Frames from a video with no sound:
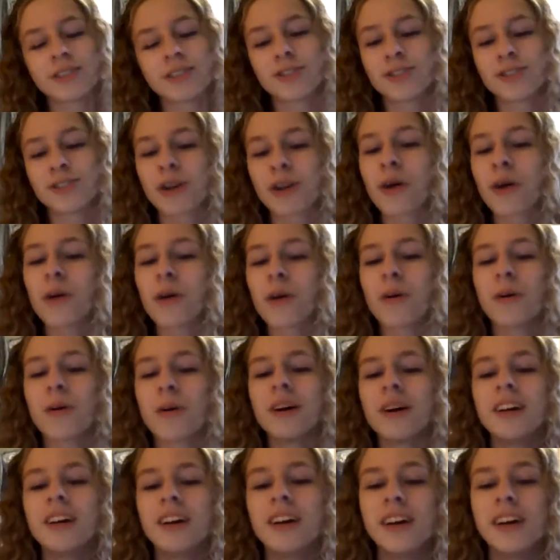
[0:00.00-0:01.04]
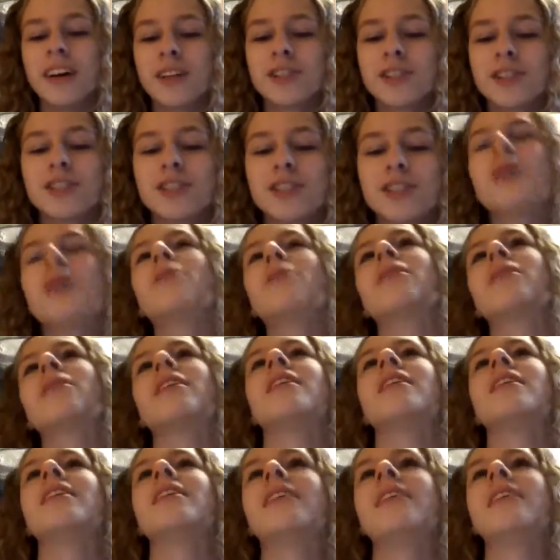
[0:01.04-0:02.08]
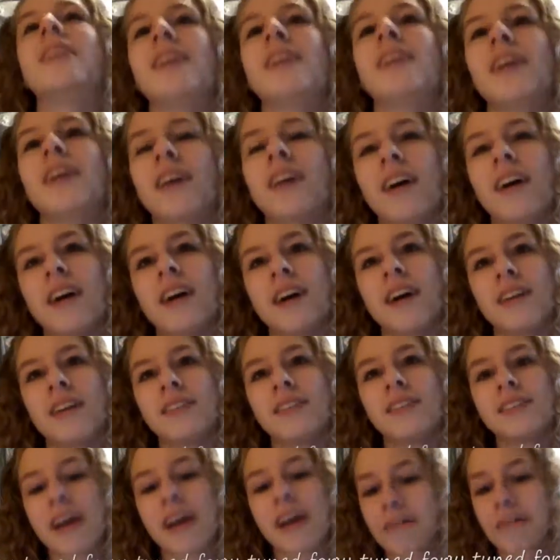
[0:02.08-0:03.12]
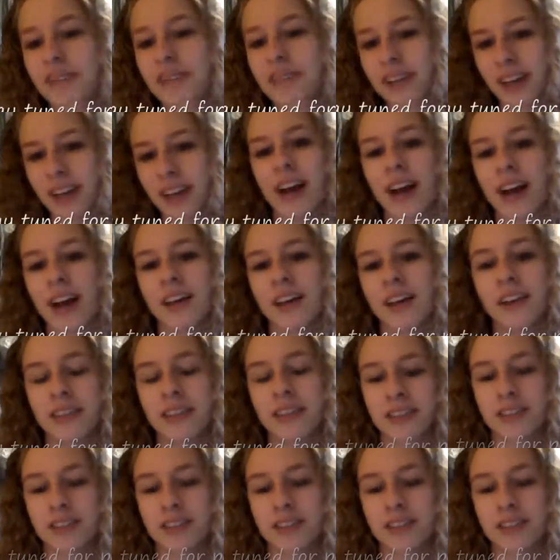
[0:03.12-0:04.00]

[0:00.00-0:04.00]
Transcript: so good. definitely a highlight of the